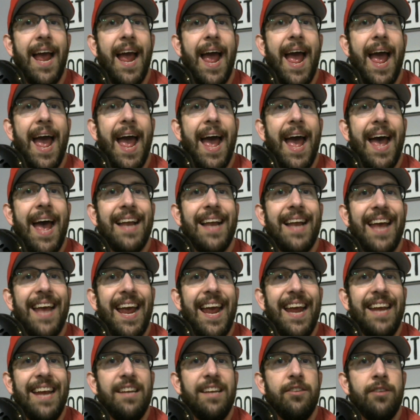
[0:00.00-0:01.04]
had
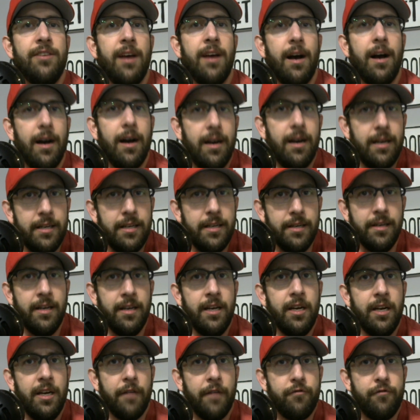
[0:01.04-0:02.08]
a ton
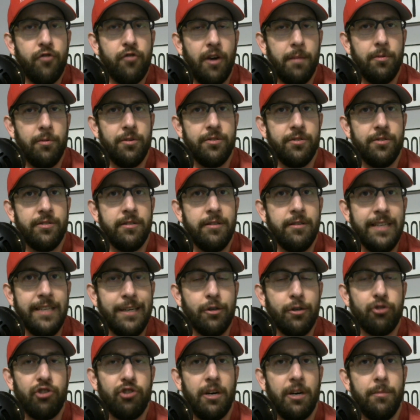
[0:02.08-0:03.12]
of troubles,
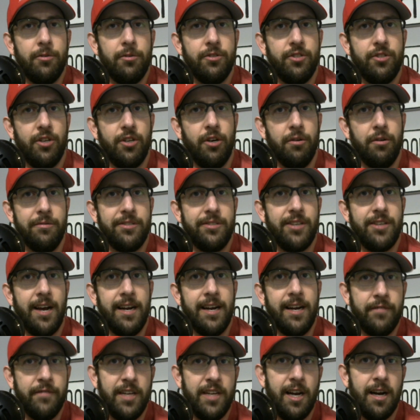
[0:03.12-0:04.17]
legal troubles, outside
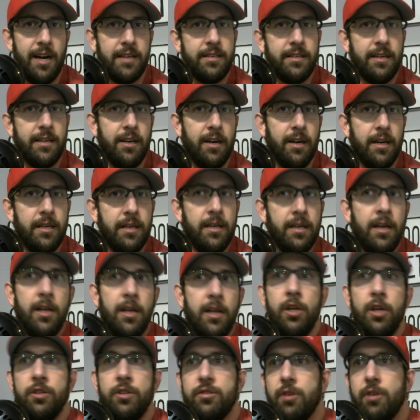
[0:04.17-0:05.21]
of the octagon.
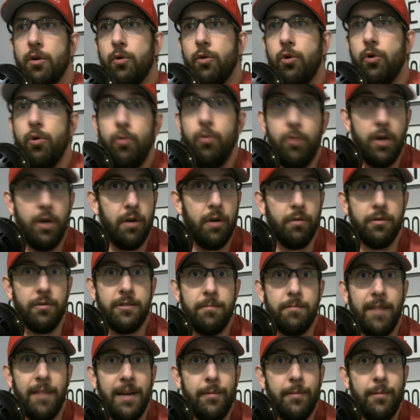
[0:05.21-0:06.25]
So who knows?
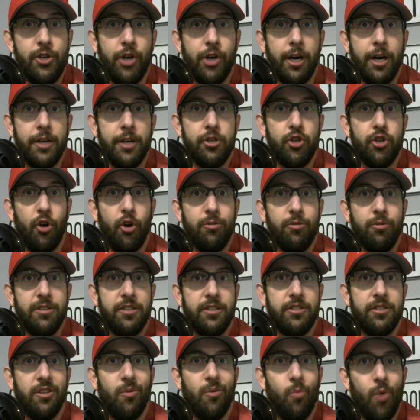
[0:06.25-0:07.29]
Maybe John Jones
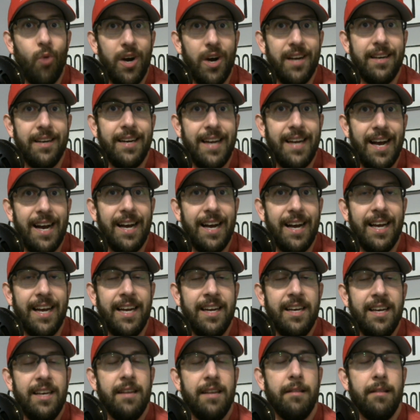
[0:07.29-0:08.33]
is the one guy
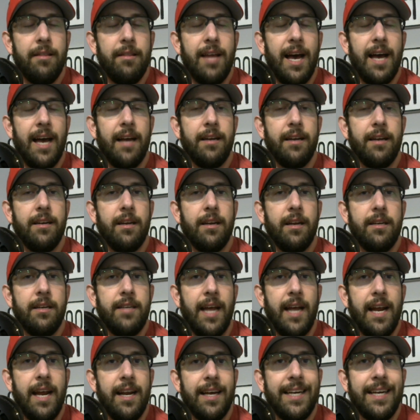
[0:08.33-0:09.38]
that
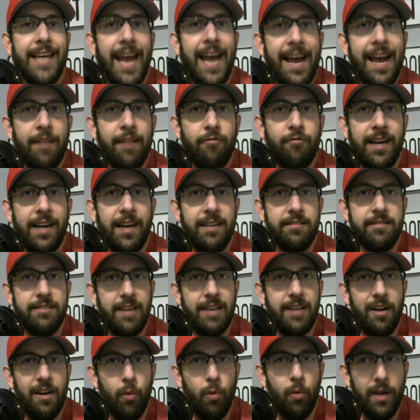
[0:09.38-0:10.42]
Dana can't
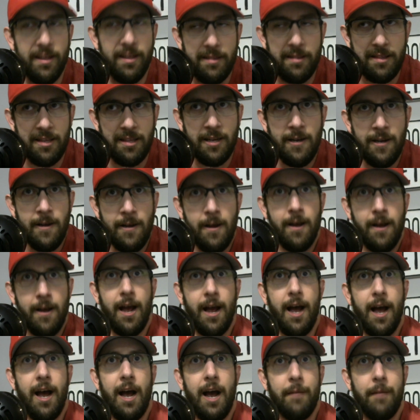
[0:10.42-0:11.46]
reconcile with.
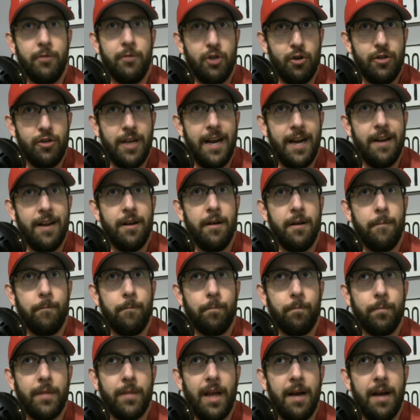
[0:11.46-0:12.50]
Uh, I'm sure Dana,
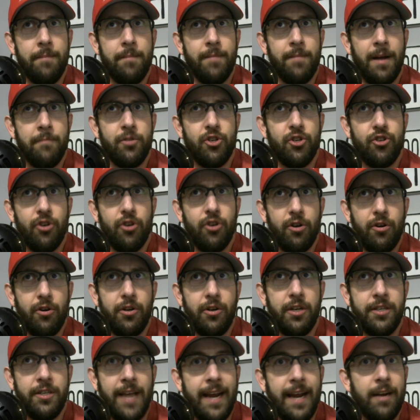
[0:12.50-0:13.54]
I'm, I'm sure
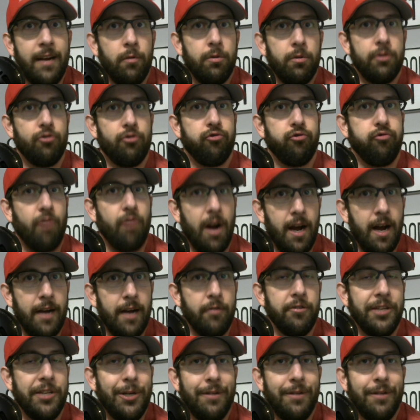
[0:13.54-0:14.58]
Dana will try,
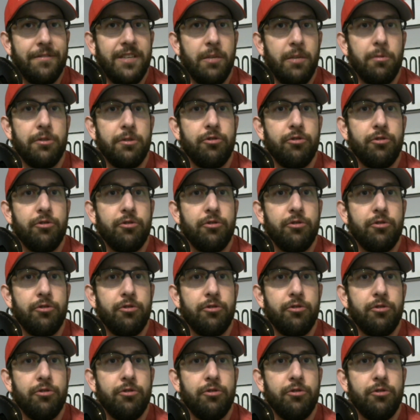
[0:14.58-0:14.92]
or the U F C will